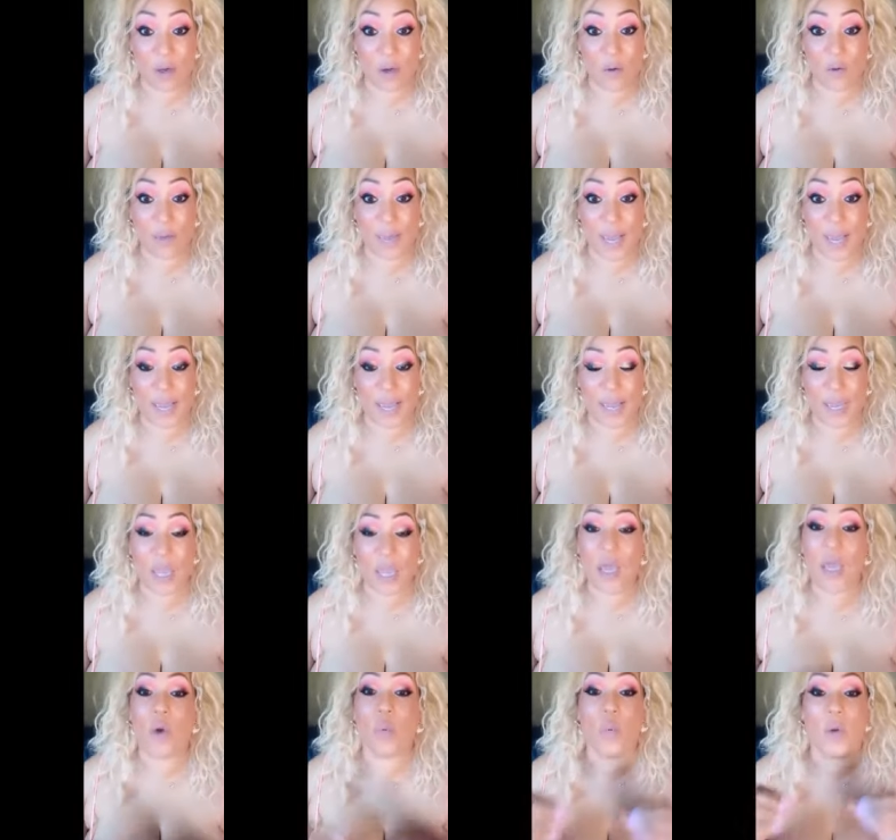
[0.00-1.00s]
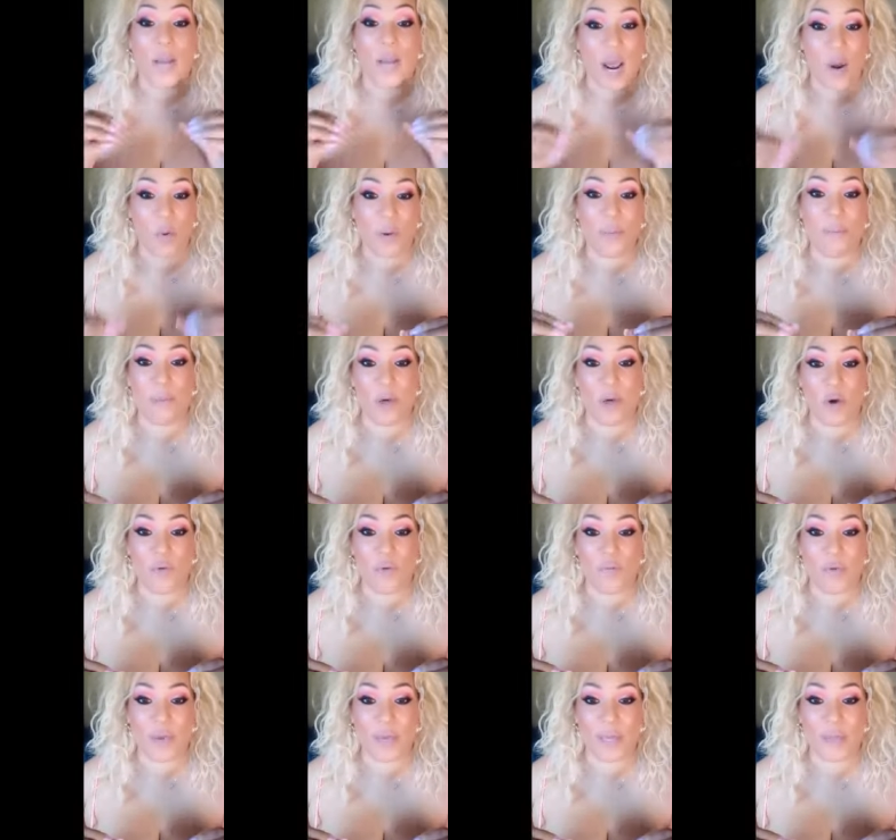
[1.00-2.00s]
okay, when I
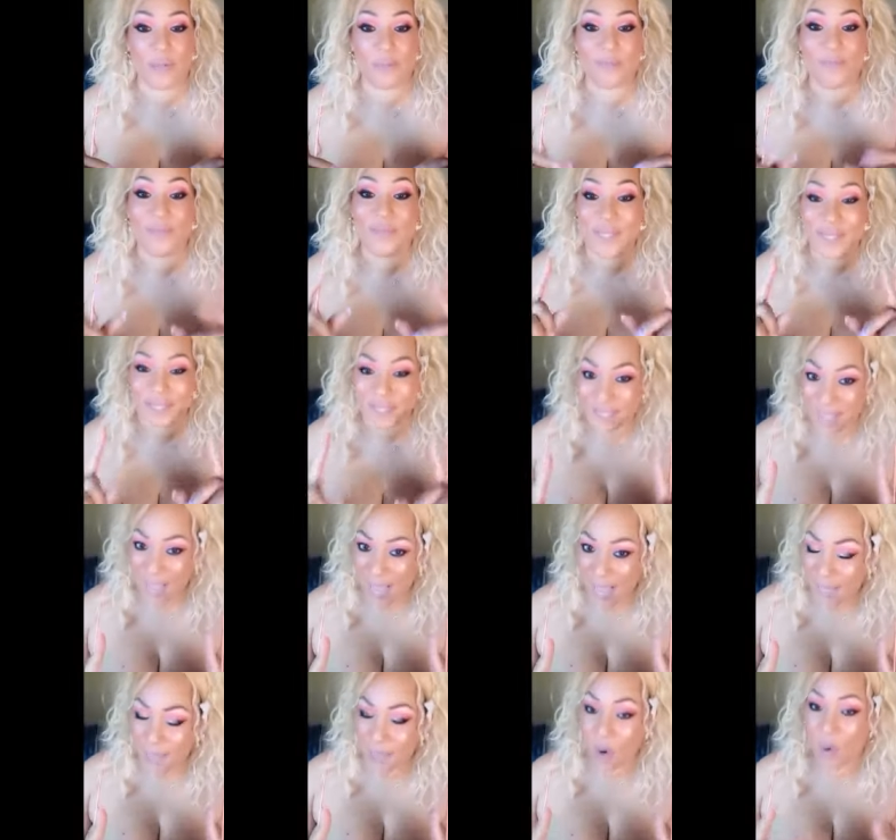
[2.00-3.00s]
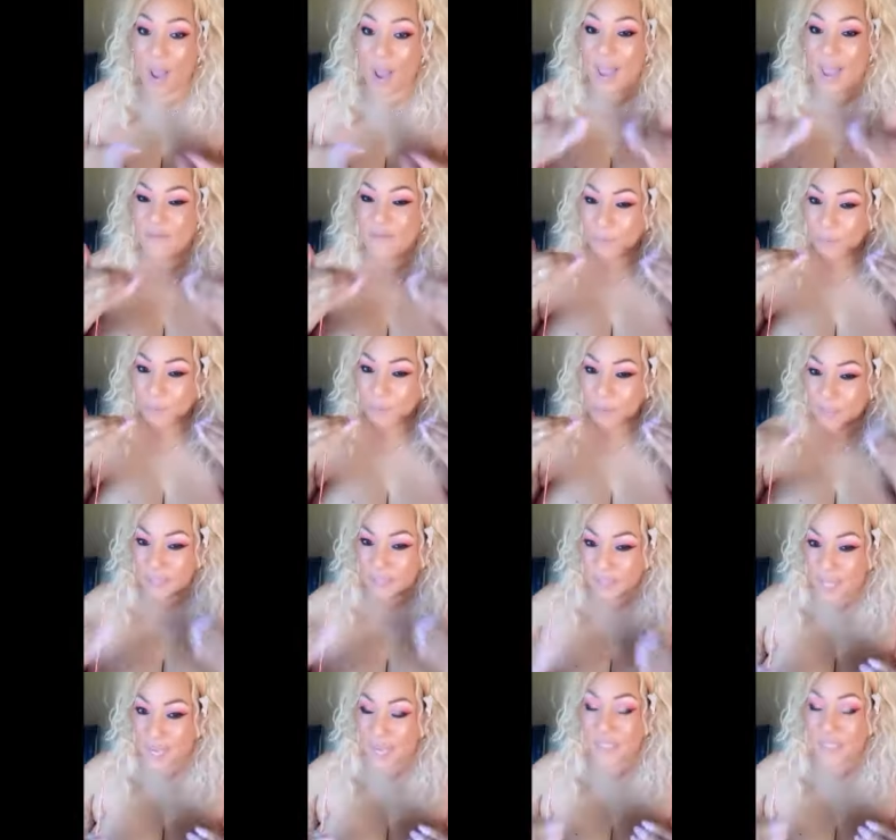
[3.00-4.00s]
remove it, this is how I know I have a
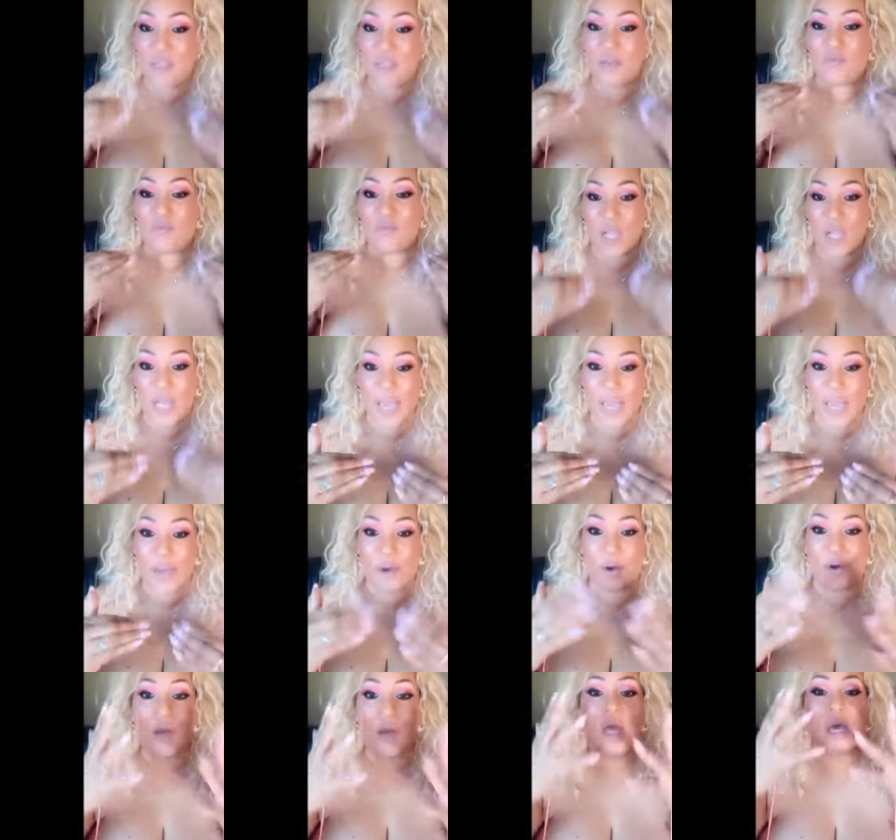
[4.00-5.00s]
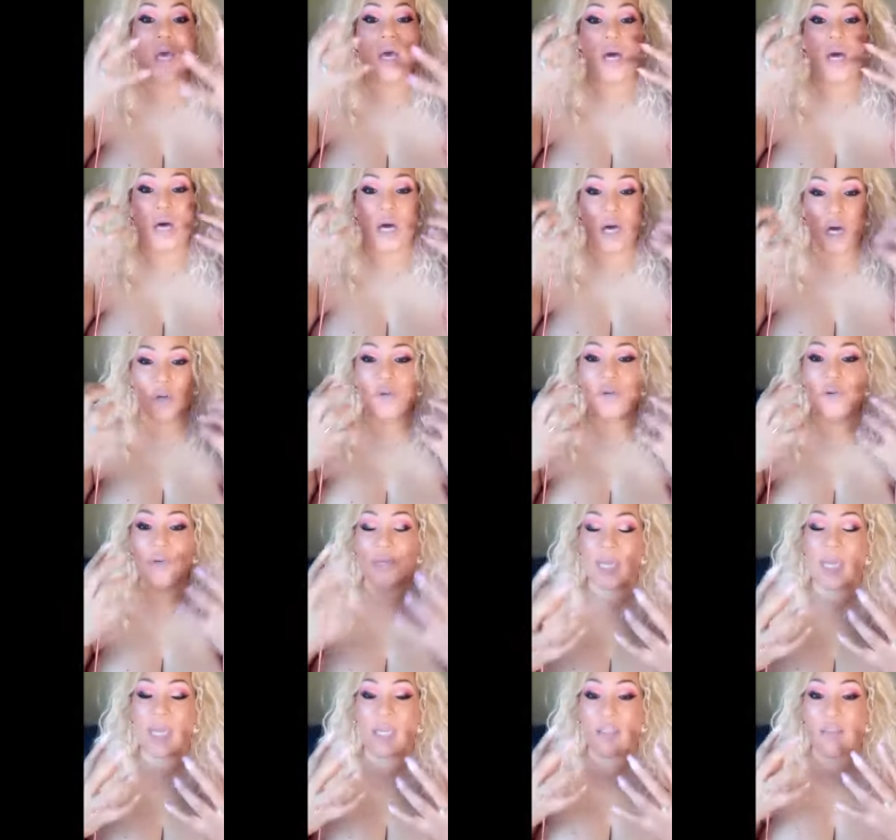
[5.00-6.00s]
protective layer
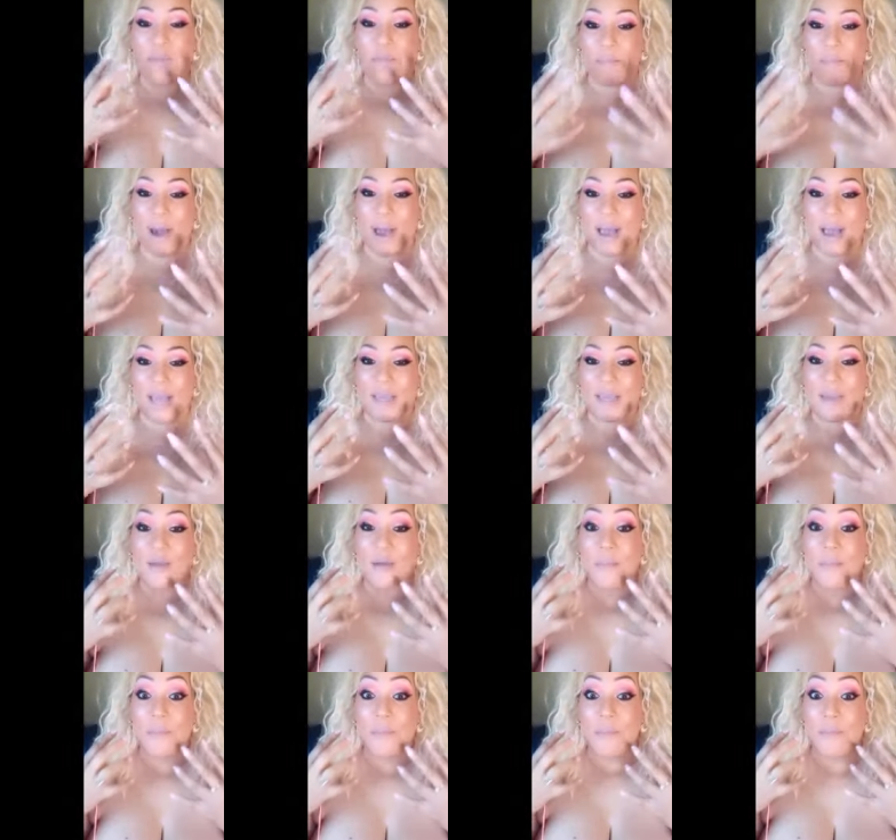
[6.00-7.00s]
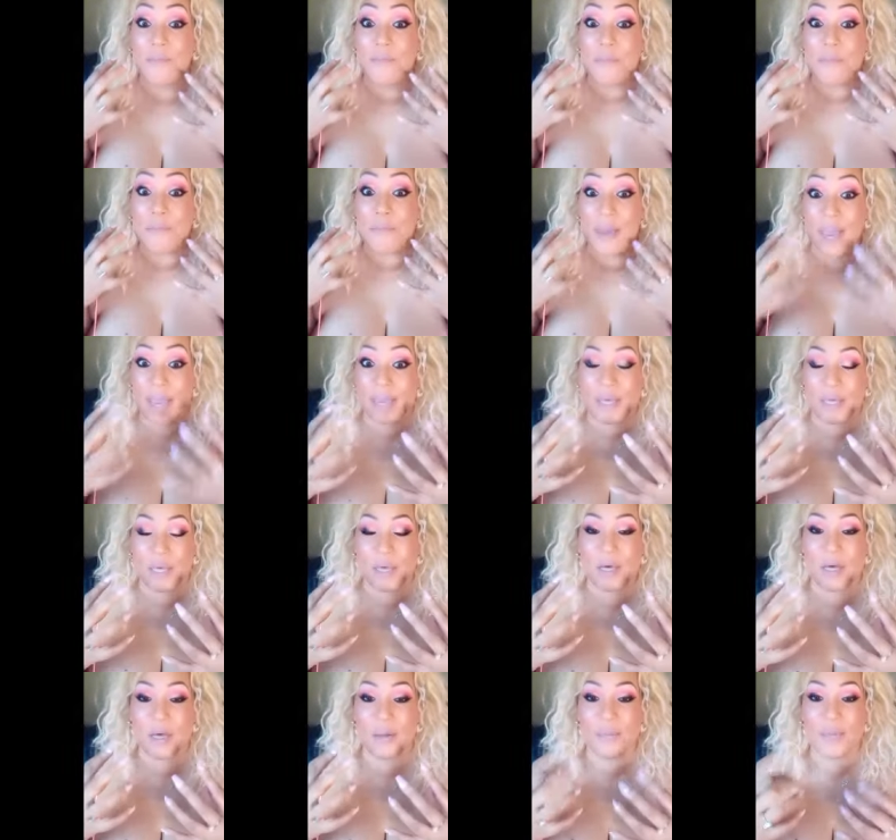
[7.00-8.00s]
underneath my
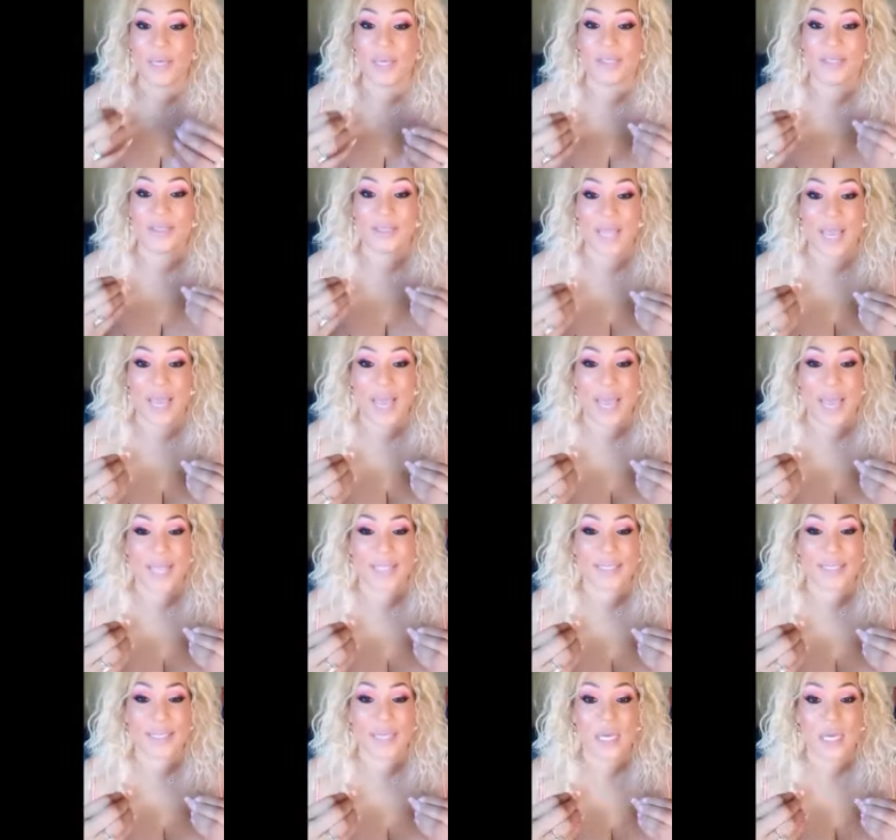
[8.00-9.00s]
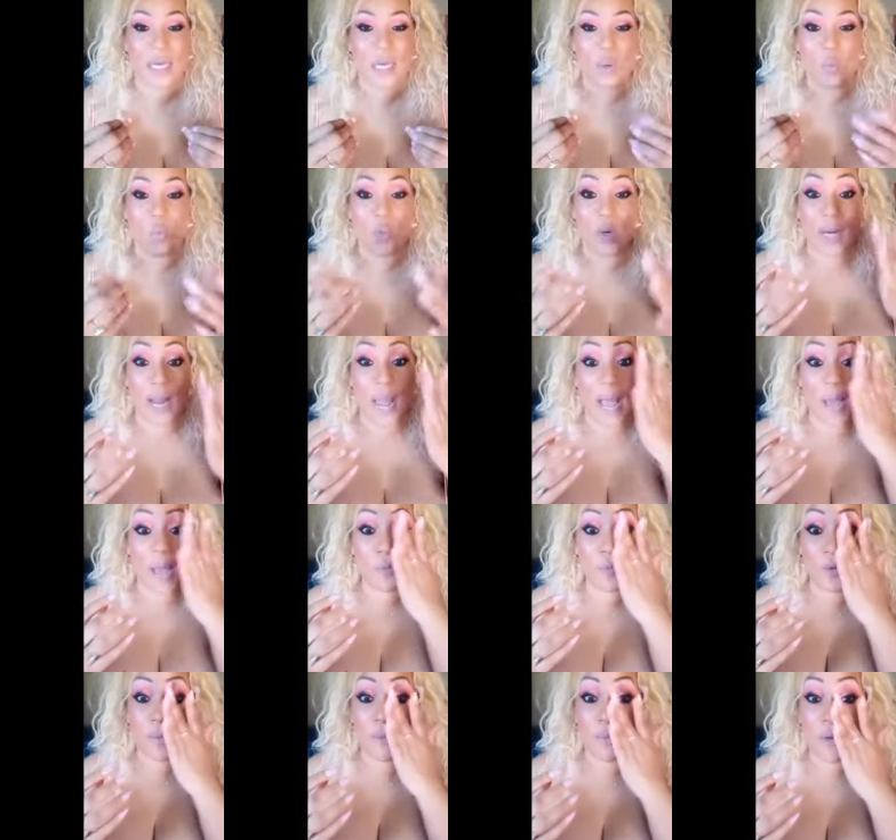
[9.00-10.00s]
makeup is that when
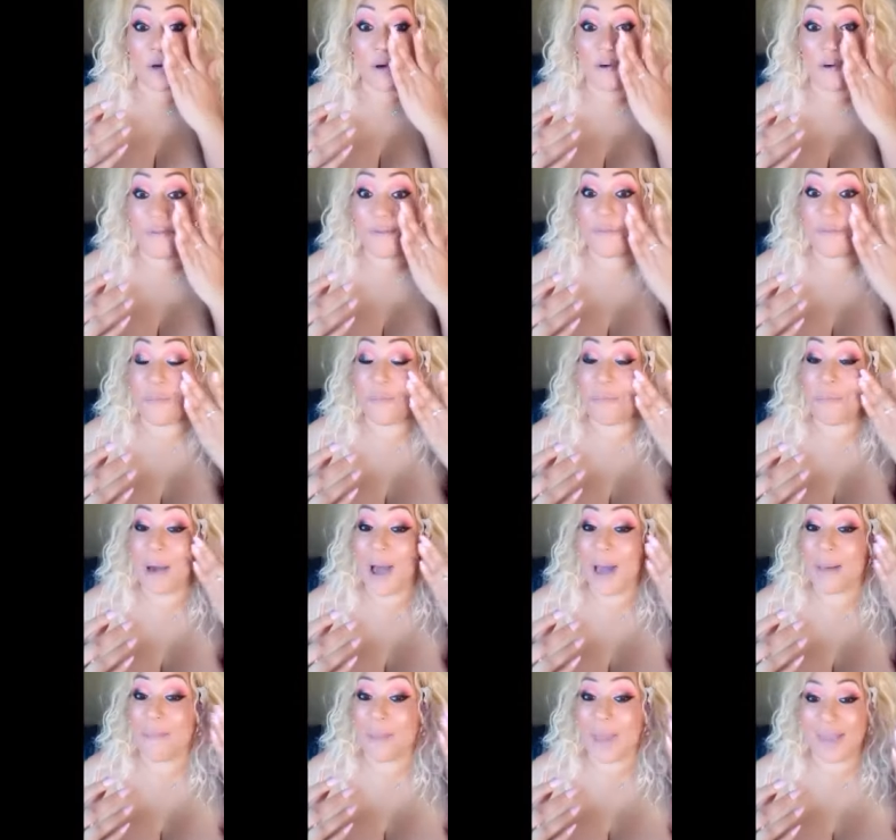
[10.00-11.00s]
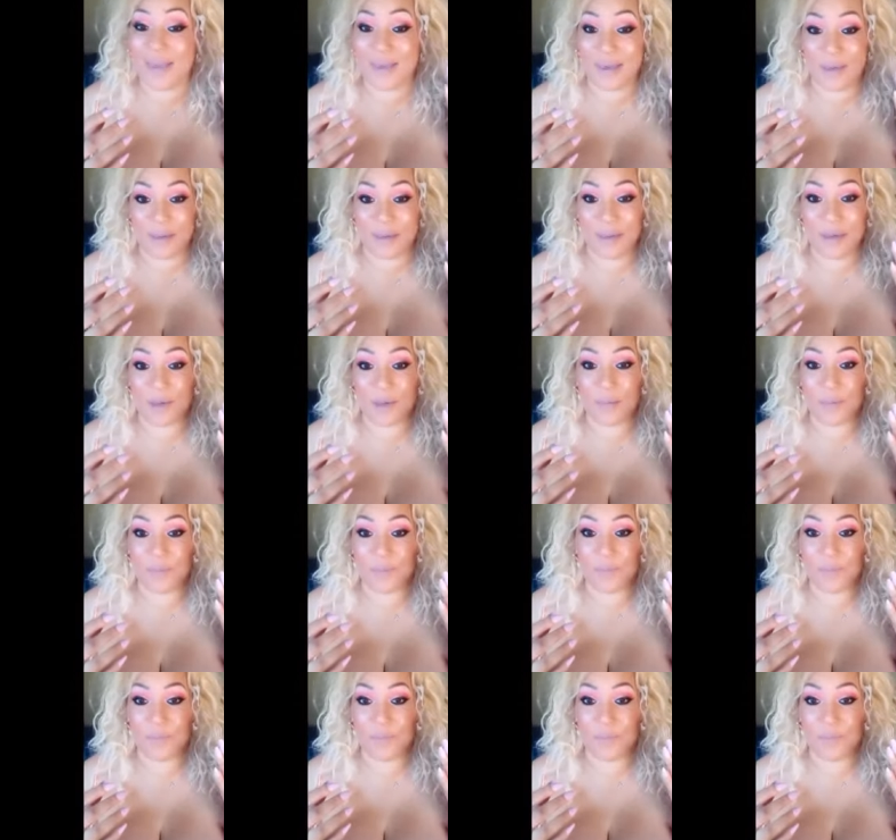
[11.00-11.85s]
I remove my makeup,